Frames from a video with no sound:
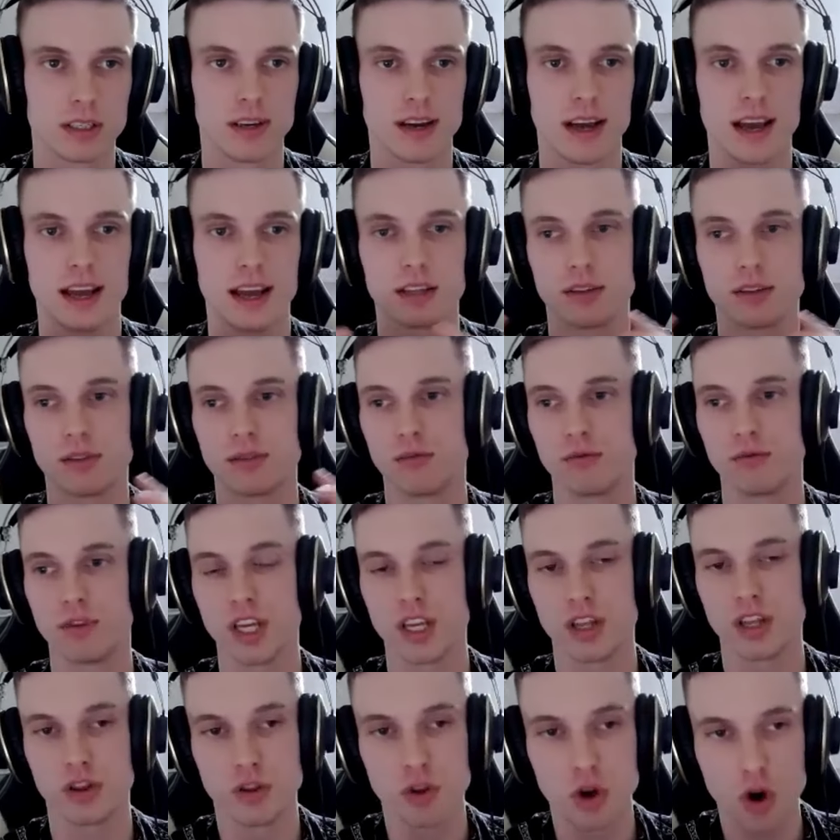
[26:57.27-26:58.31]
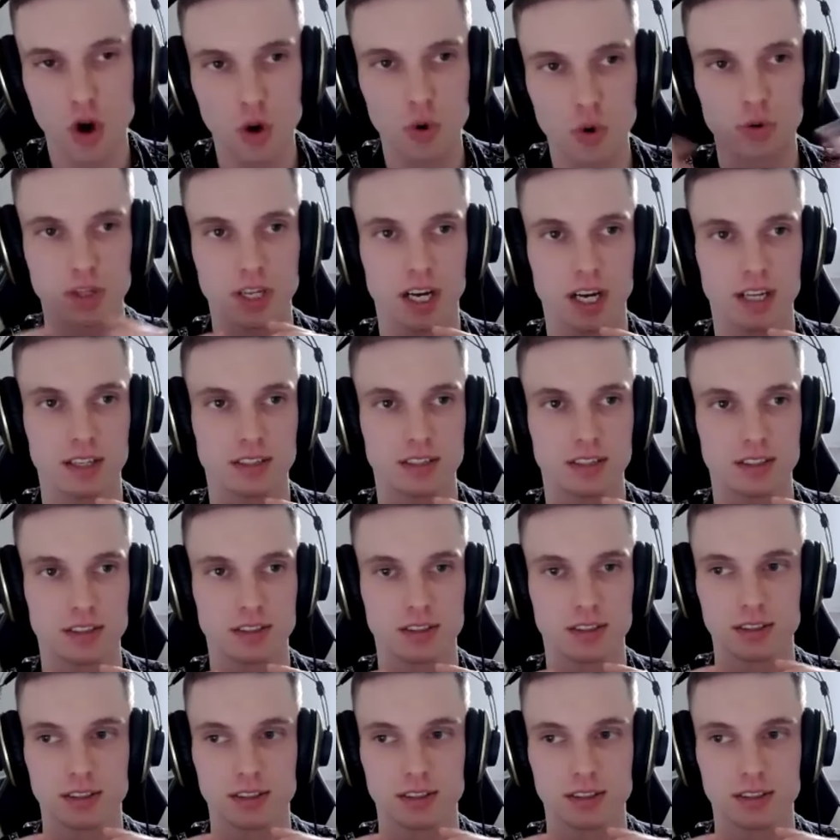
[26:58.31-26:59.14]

and we know that